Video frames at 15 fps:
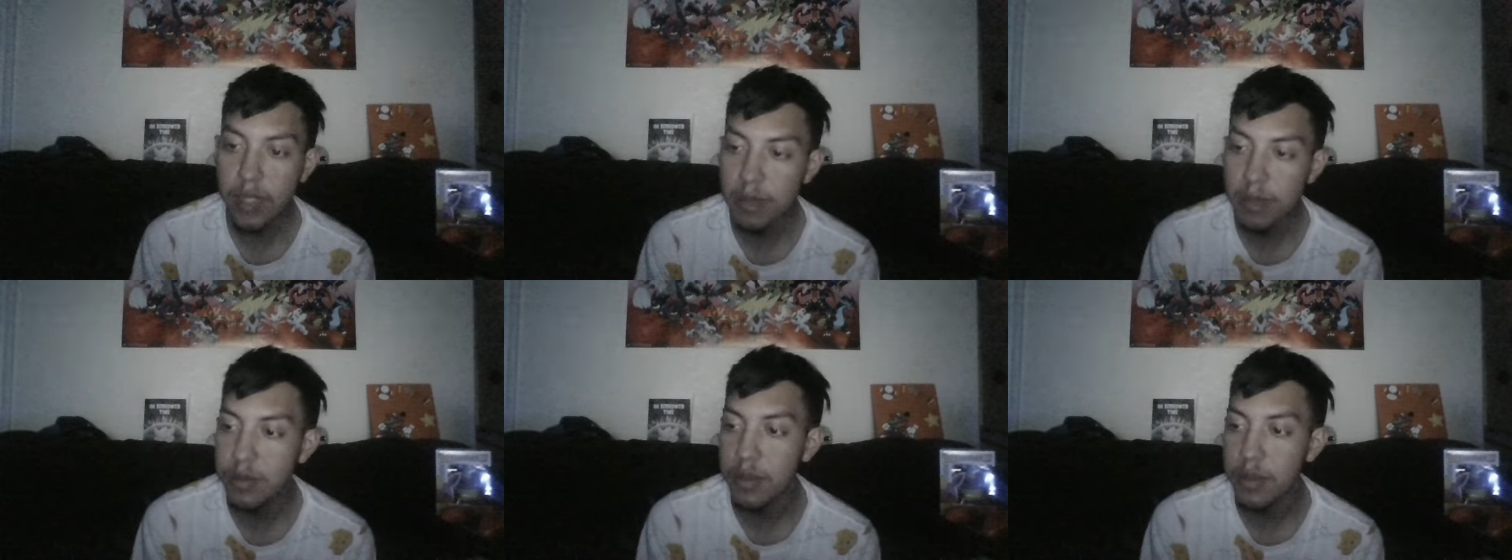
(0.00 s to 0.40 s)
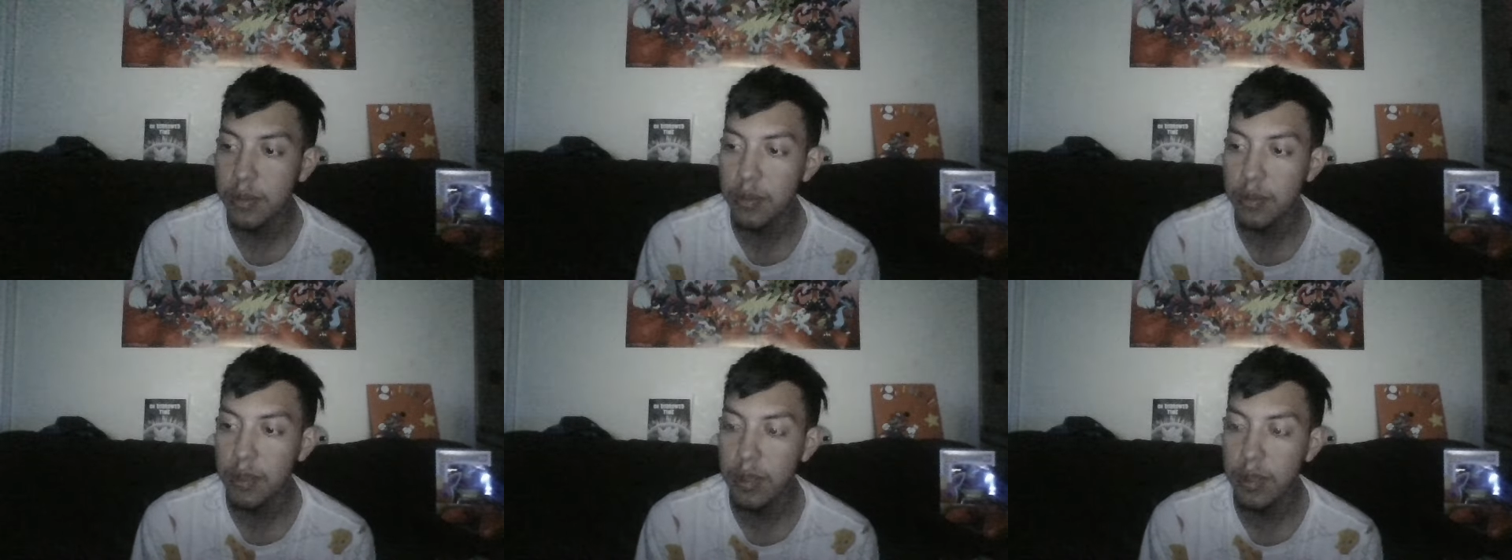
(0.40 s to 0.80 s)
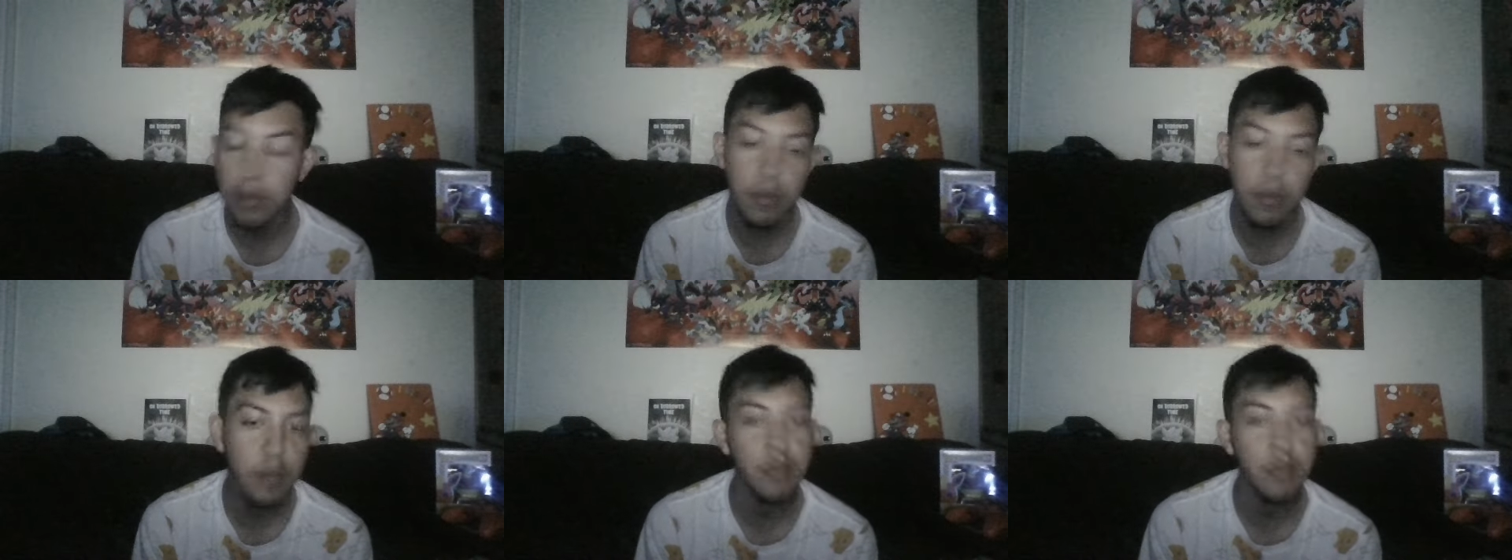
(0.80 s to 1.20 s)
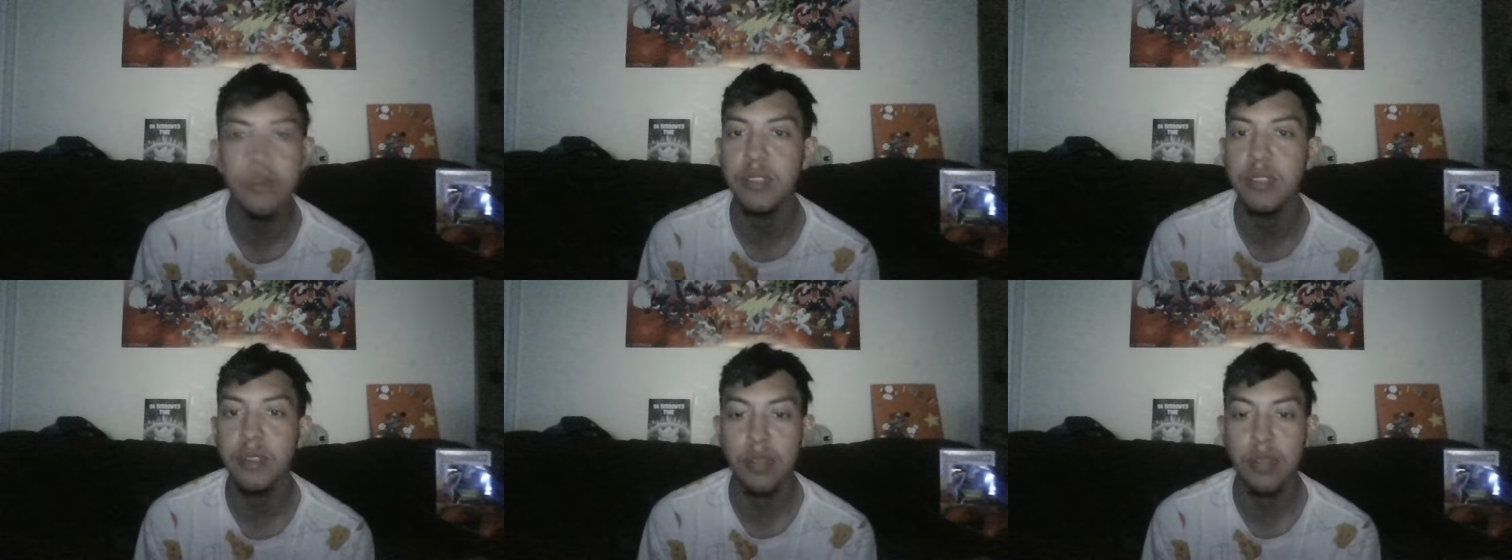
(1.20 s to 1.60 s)
So, uh, well,
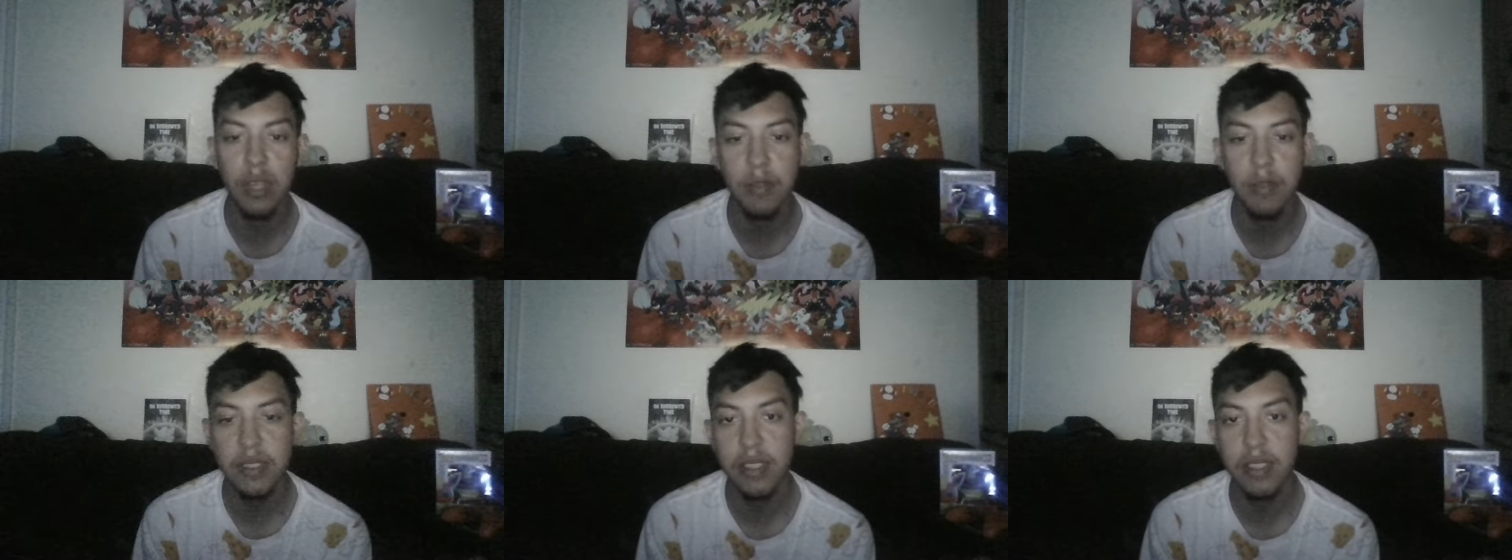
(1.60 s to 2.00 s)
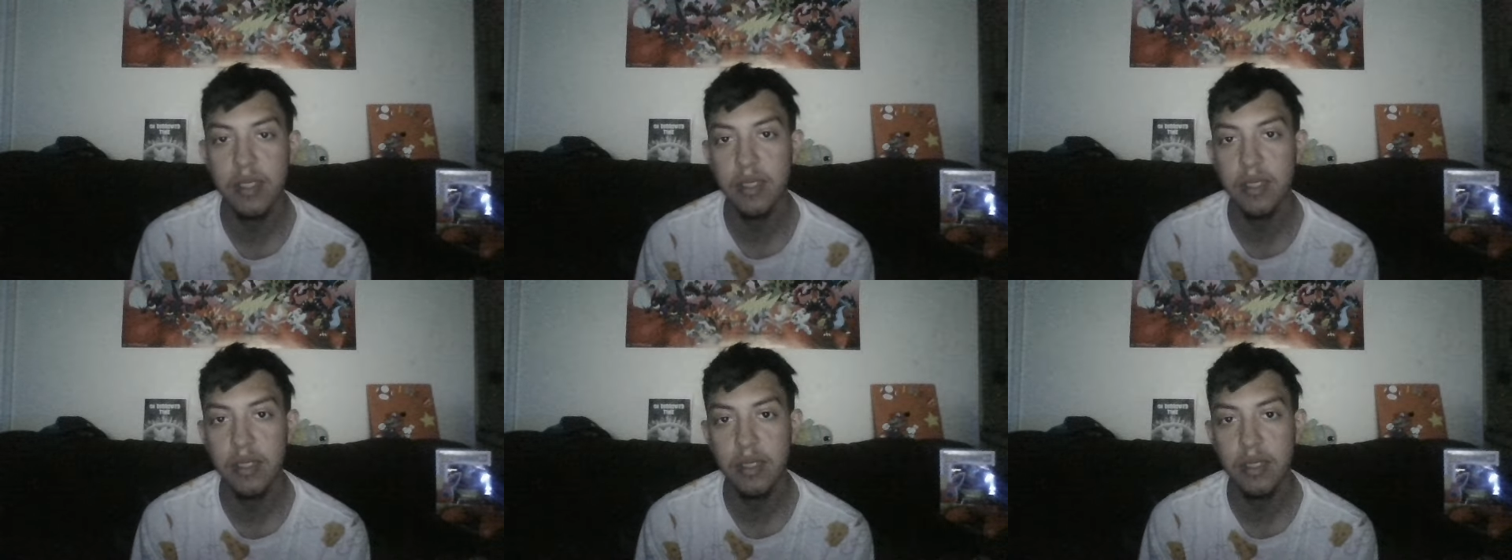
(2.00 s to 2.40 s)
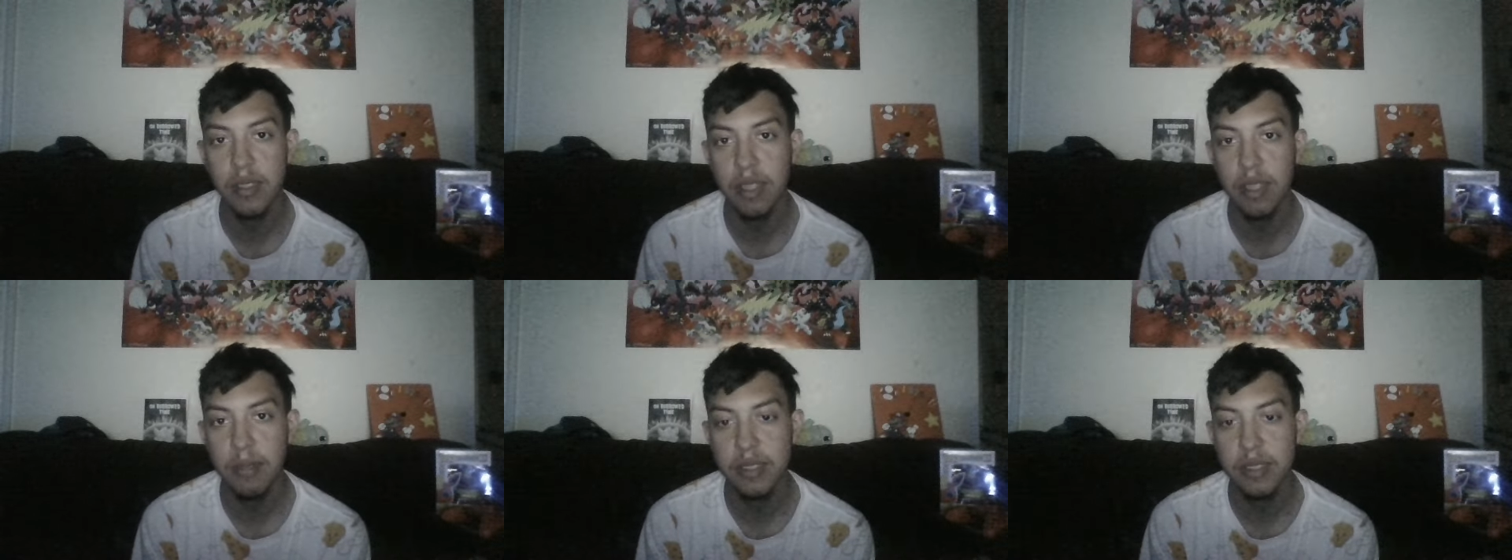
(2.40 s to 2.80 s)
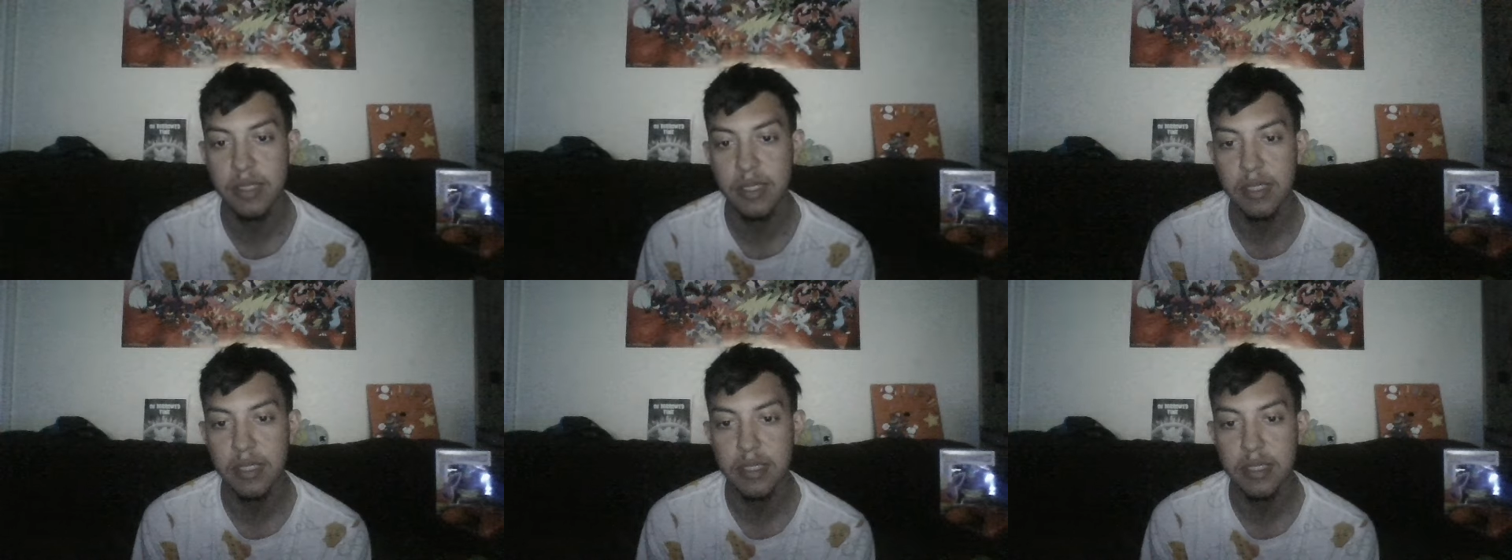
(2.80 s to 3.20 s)
so comment down in the comment
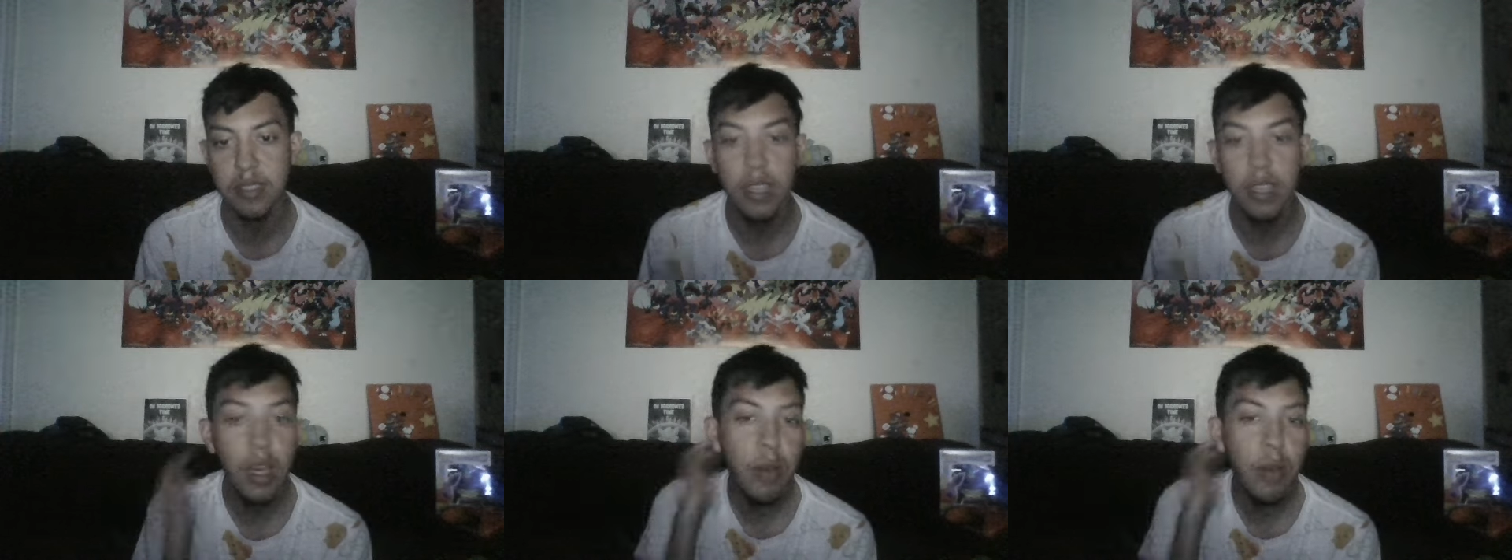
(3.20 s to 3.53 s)
section.